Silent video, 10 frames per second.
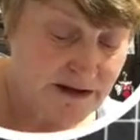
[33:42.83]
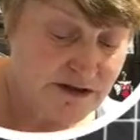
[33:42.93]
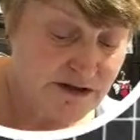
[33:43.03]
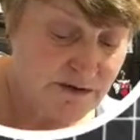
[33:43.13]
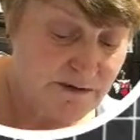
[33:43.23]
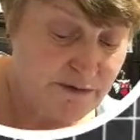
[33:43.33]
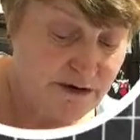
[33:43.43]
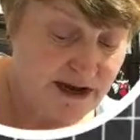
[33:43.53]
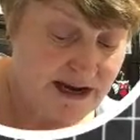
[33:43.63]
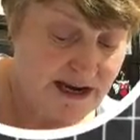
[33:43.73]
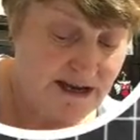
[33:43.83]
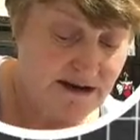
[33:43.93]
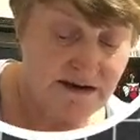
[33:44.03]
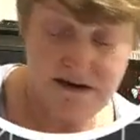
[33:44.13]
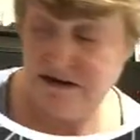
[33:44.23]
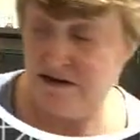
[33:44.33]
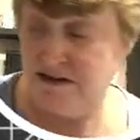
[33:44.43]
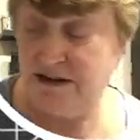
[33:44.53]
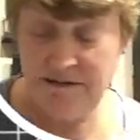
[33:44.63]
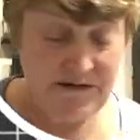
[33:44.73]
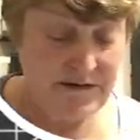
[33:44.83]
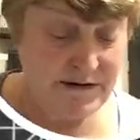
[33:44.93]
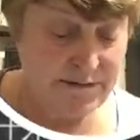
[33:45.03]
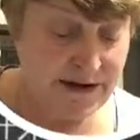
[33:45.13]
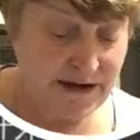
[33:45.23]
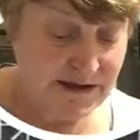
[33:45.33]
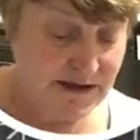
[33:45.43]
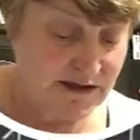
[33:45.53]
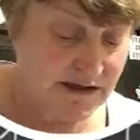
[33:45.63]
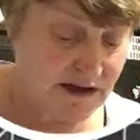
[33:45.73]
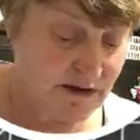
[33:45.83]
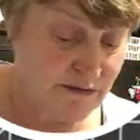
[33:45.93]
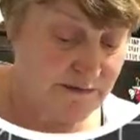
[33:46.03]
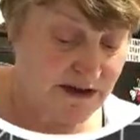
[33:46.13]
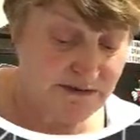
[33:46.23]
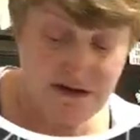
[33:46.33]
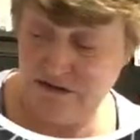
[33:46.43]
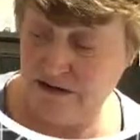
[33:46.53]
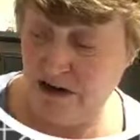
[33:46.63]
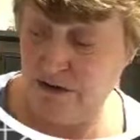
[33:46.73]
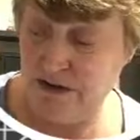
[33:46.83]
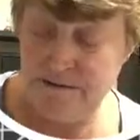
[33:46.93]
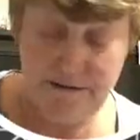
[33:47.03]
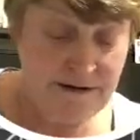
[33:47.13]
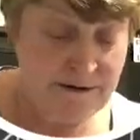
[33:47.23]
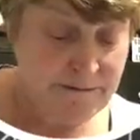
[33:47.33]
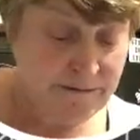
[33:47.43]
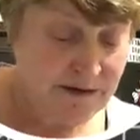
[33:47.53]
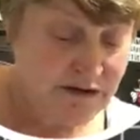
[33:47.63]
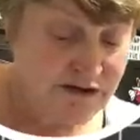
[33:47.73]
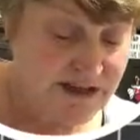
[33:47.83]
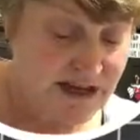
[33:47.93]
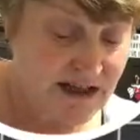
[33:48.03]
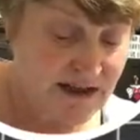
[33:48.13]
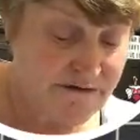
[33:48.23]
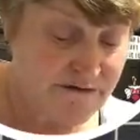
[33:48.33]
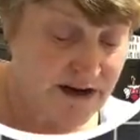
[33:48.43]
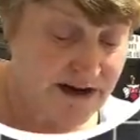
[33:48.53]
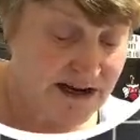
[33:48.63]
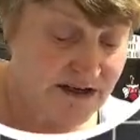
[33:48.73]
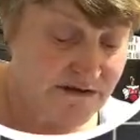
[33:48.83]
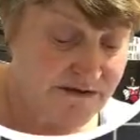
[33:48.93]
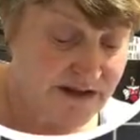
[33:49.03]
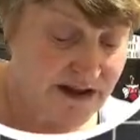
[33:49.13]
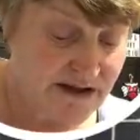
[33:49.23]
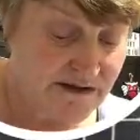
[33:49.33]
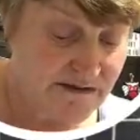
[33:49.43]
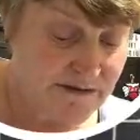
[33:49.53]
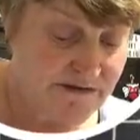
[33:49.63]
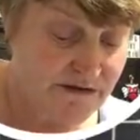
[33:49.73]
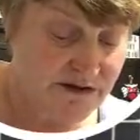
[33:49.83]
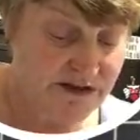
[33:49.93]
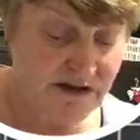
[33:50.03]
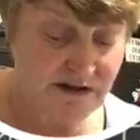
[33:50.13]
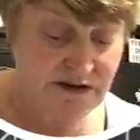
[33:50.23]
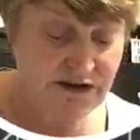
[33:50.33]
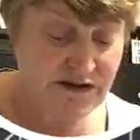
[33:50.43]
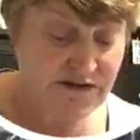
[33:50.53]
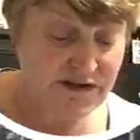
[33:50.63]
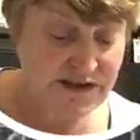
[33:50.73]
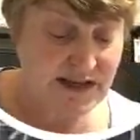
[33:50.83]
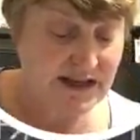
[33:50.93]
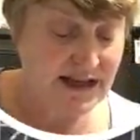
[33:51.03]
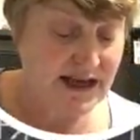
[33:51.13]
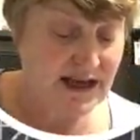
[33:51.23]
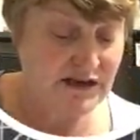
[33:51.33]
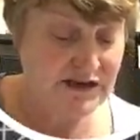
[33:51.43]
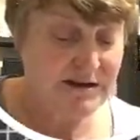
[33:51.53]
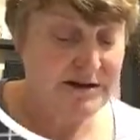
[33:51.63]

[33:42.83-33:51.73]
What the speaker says: So I put any dummy run pieces, like with measurements written on them. Just taking that frayed edge off there. Before I started, I should have just neatened that edge.